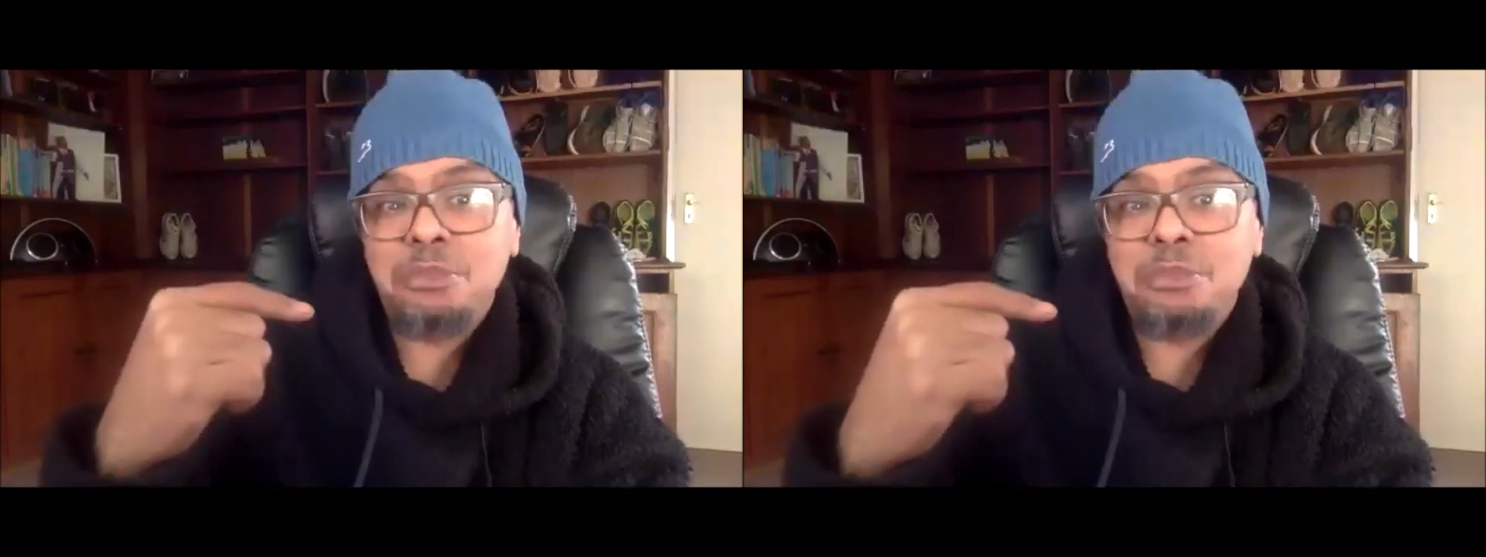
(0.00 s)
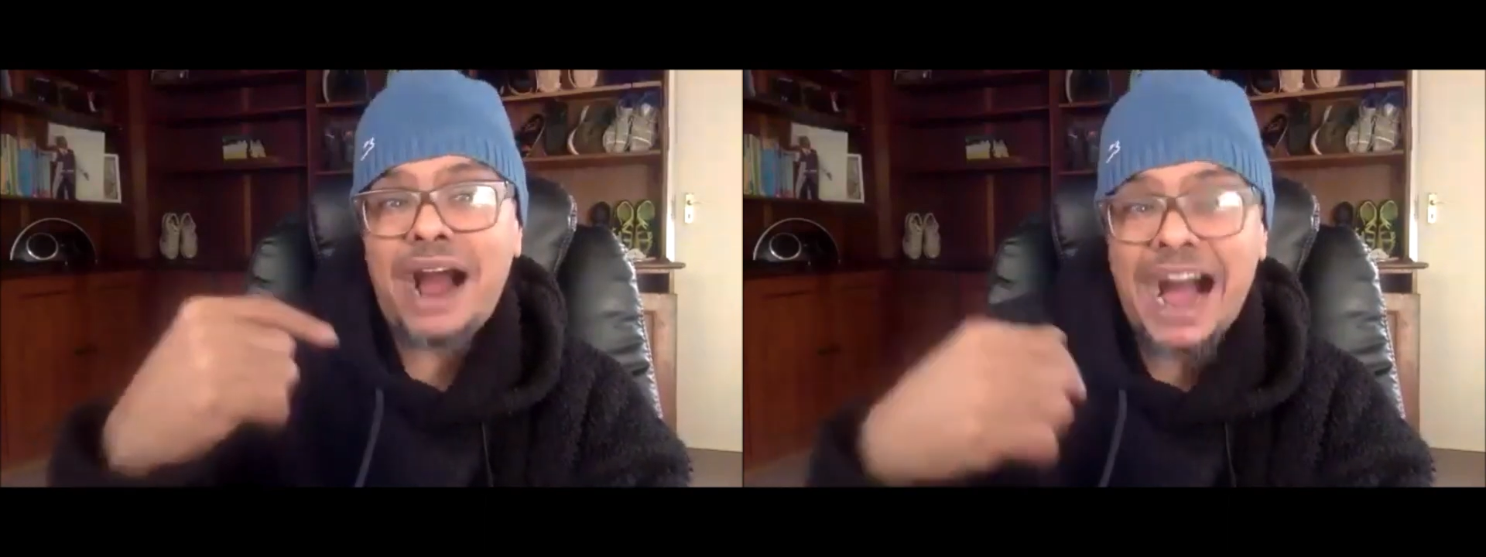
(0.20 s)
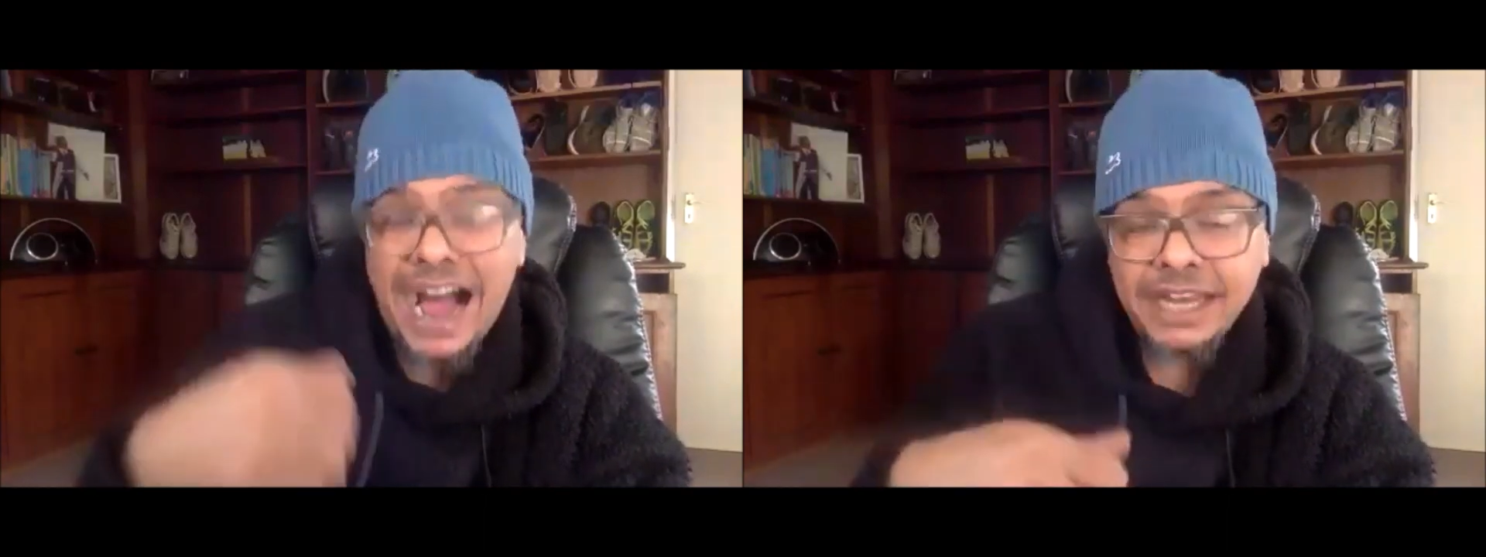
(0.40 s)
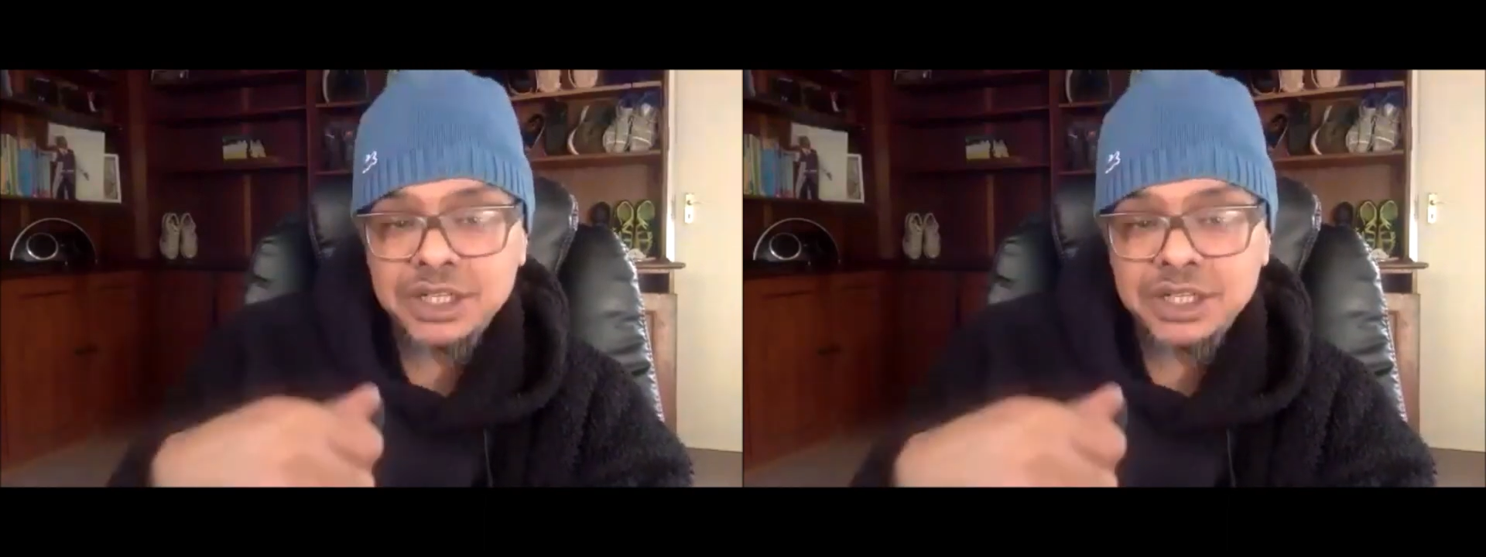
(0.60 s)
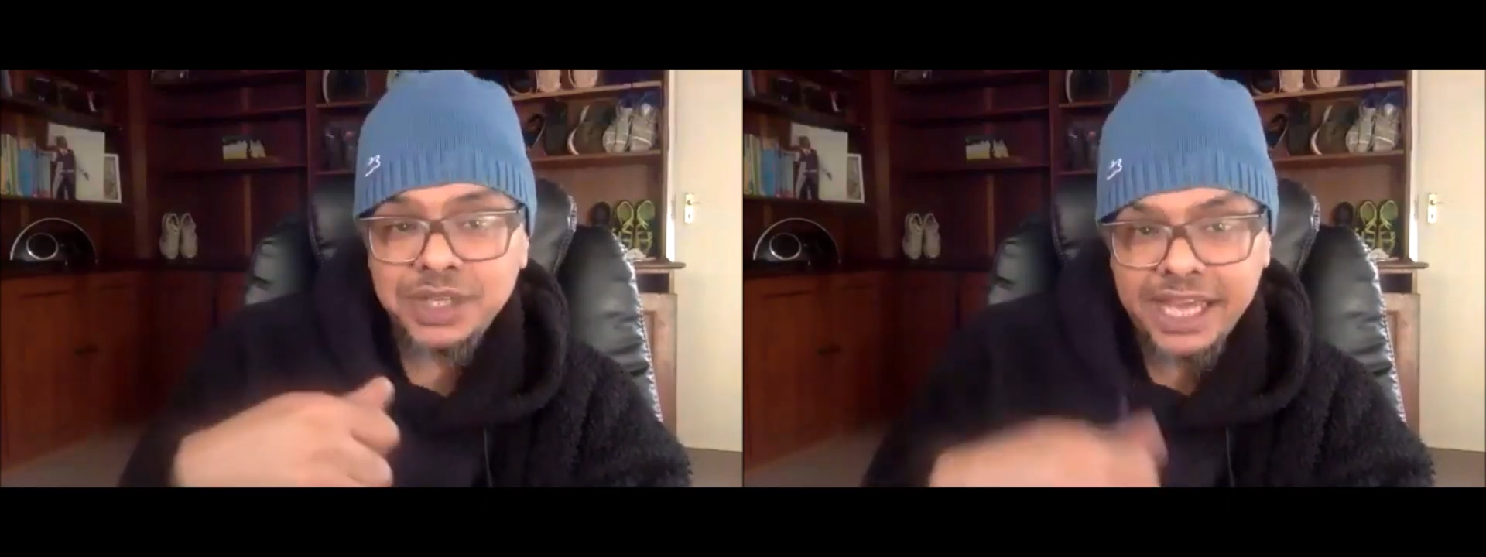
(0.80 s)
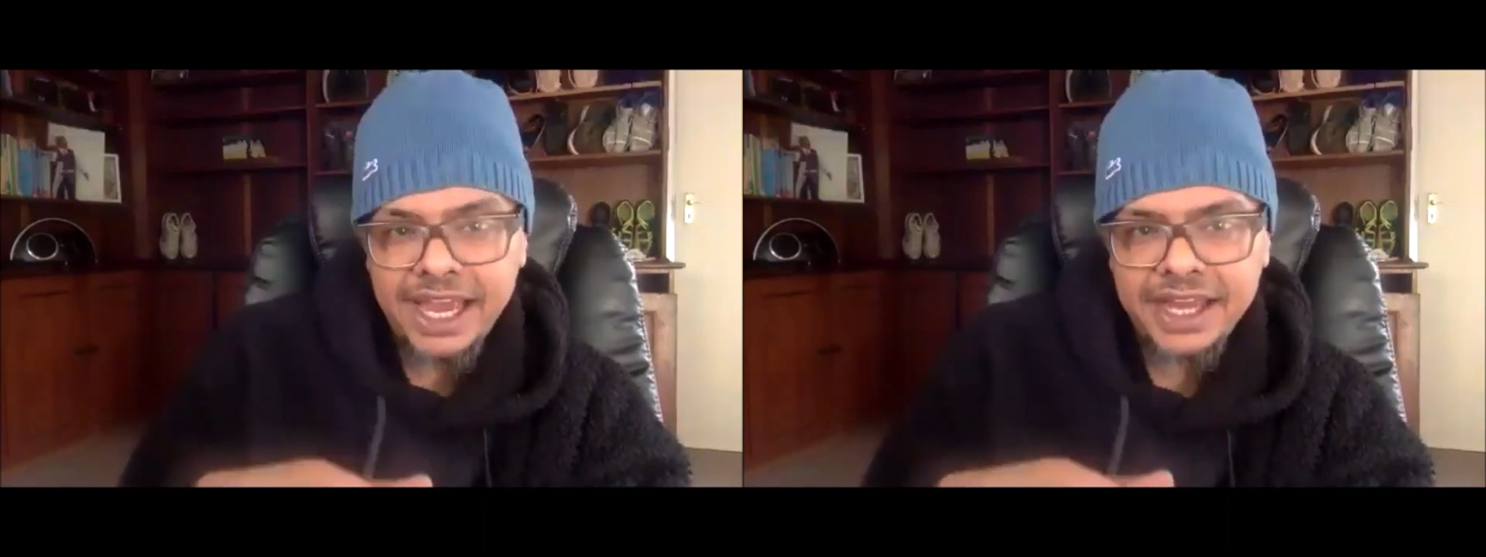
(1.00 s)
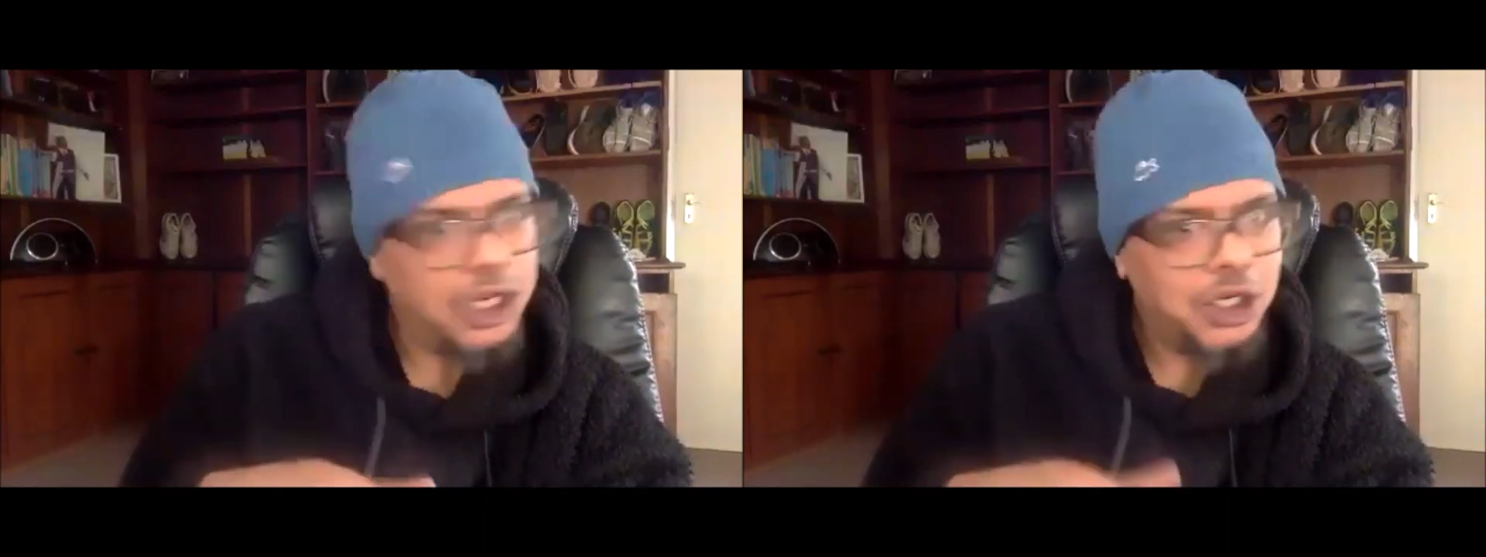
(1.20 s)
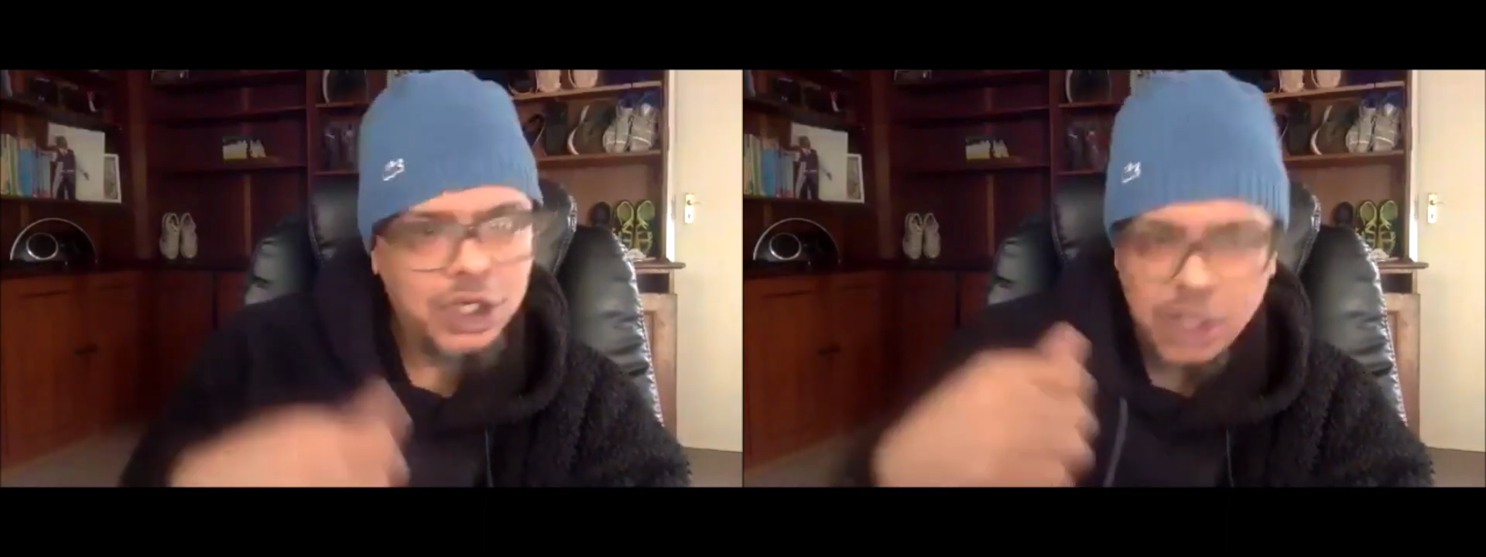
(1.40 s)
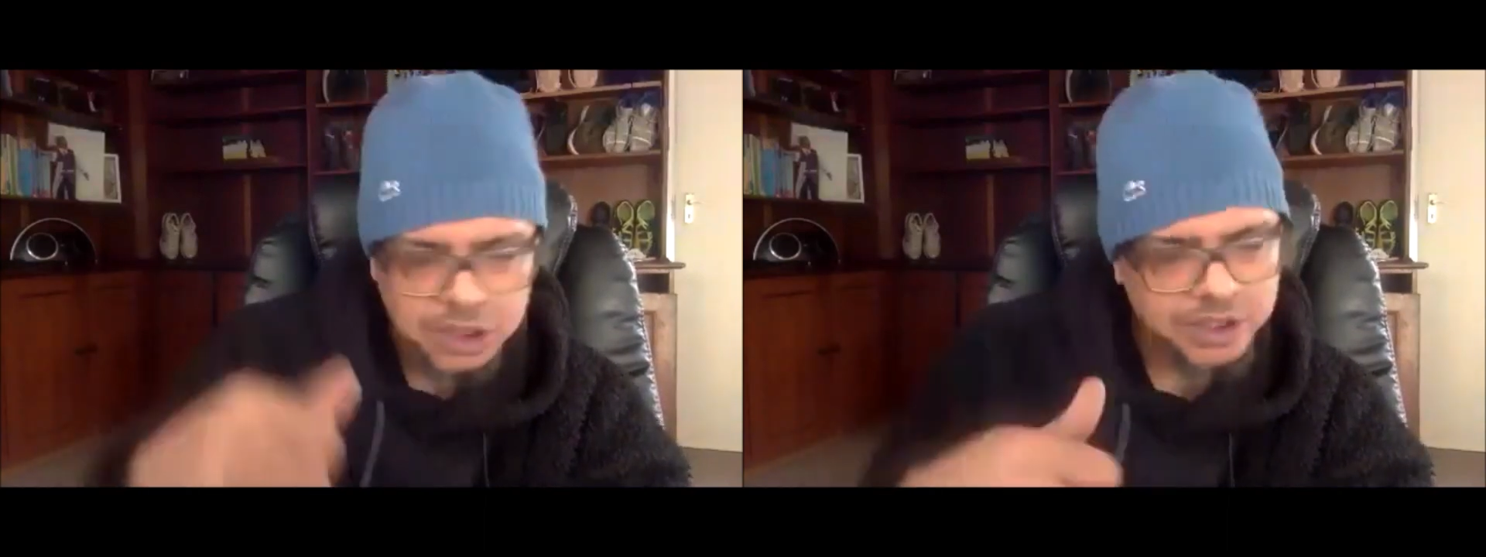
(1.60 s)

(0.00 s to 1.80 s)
hard as you can not to